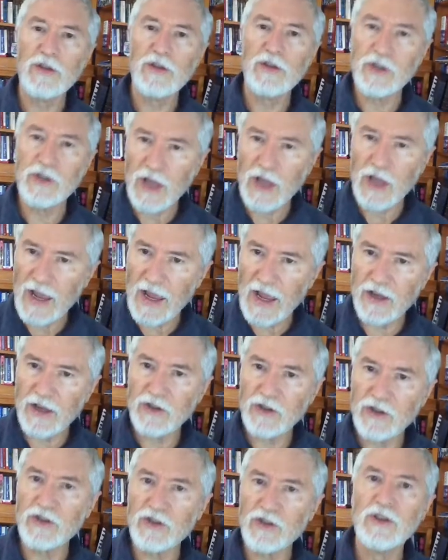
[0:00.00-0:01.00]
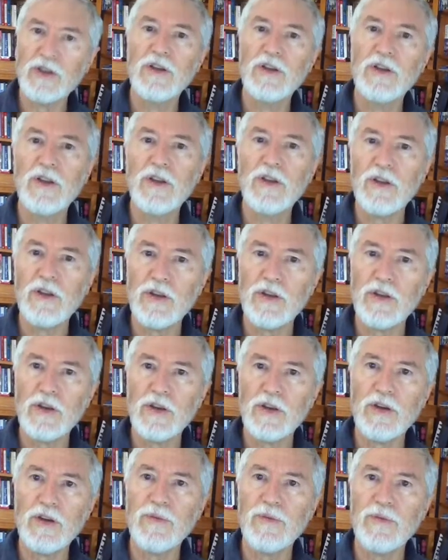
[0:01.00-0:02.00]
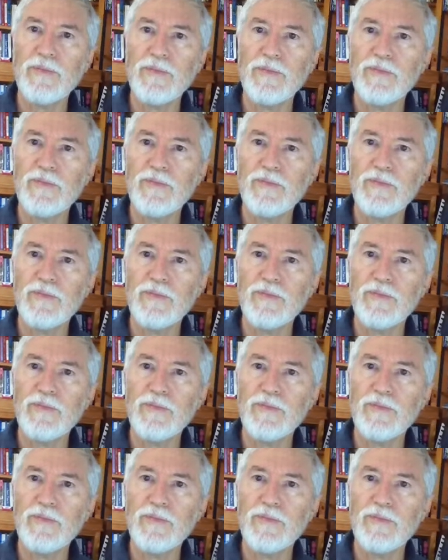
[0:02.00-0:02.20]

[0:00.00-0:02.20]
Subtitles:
This anchors the